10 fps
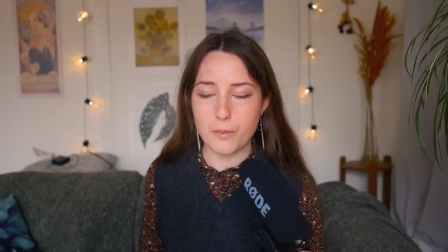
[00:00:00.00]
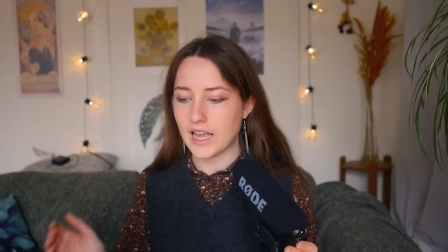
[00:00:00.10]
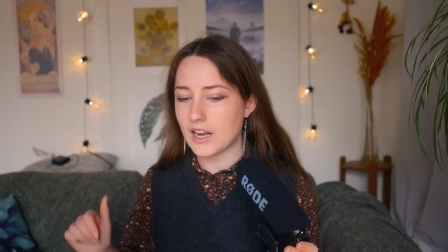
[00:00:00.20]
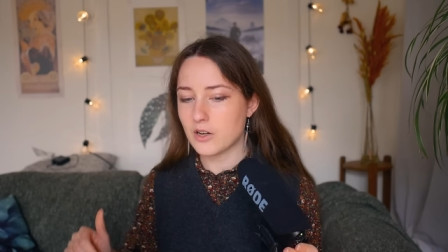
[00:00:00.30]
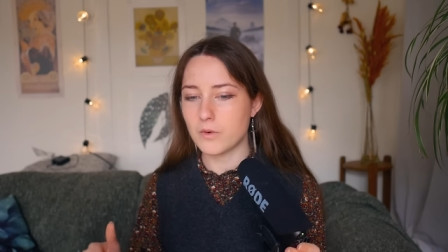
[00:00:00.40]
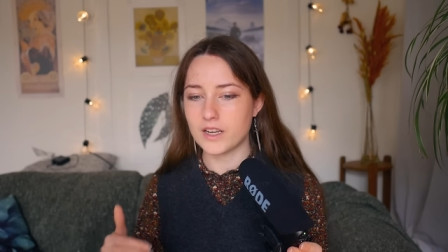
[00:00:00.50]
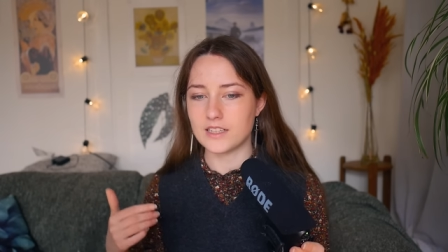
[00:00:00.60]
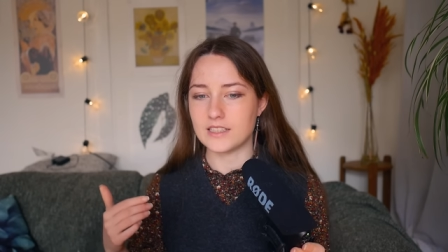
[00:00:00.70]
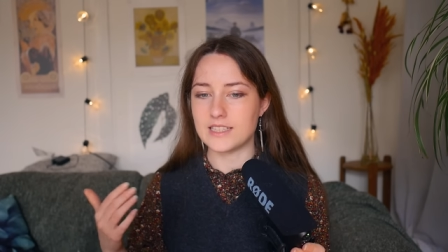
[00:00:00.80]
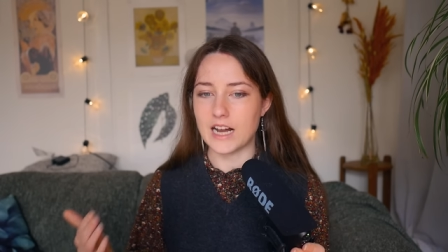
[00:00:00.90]
Kind of want
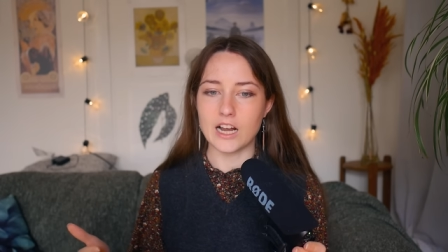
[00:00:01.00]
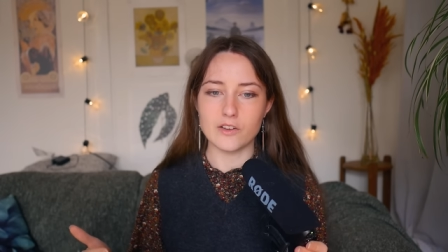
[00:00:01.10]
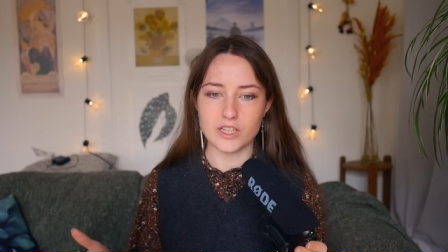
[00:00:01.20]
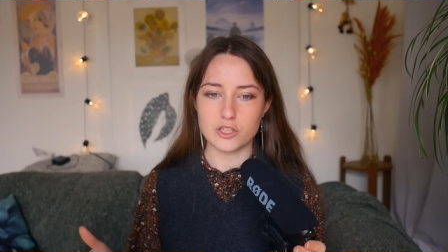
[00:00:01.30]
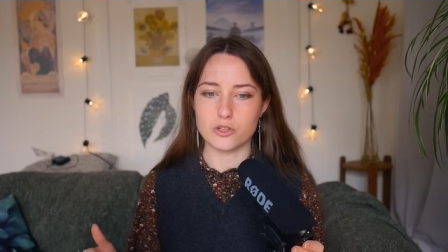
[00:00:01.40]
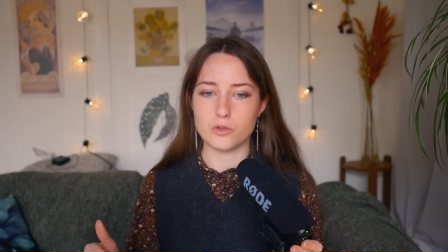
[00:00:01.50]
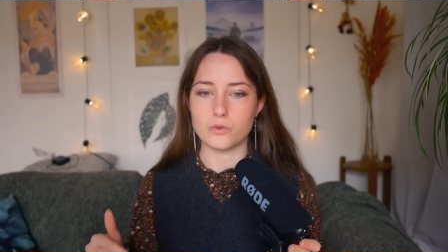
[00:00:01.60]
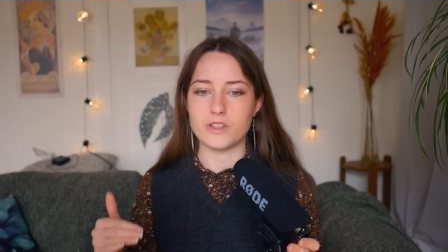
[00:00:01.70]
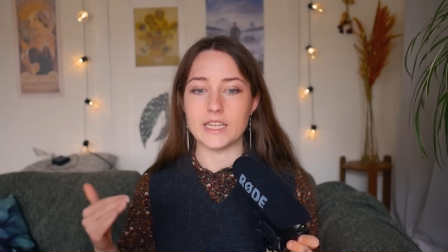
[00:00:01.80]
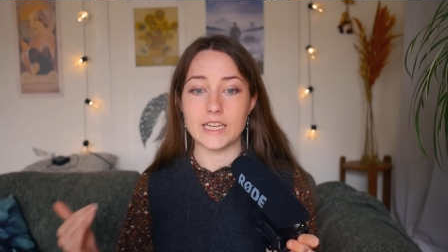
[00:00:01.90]
to dive into
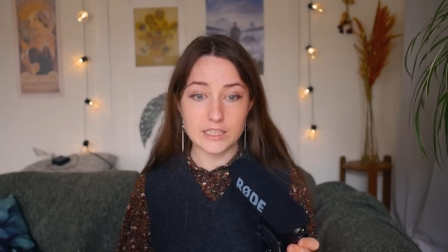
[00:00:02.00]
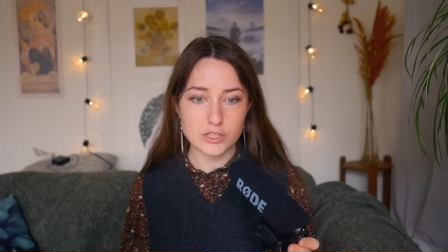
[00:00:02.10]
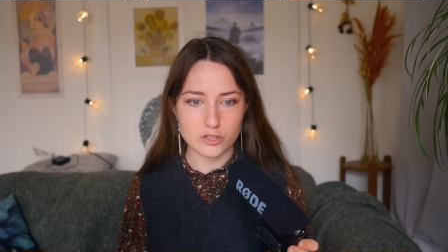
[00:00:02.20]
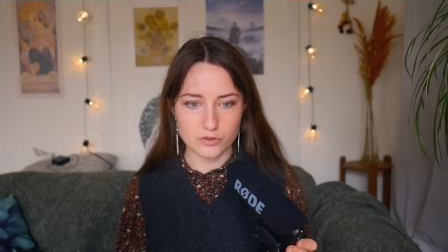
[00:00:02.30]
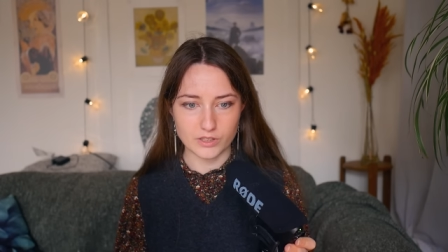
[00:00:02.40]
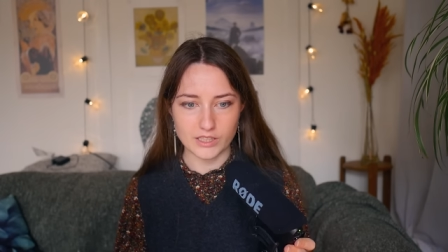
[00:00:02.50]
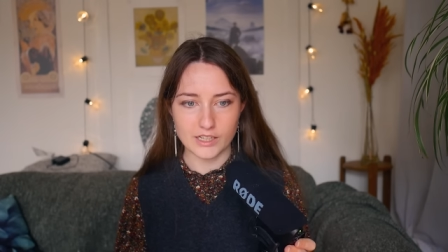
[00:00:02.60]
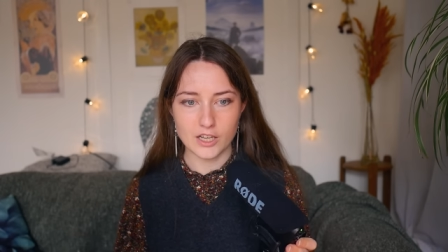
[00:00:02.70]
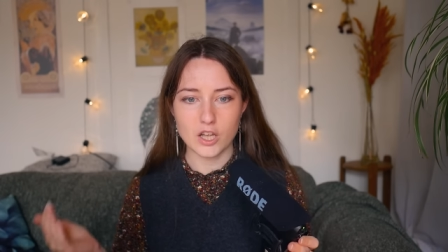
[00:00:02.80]
the history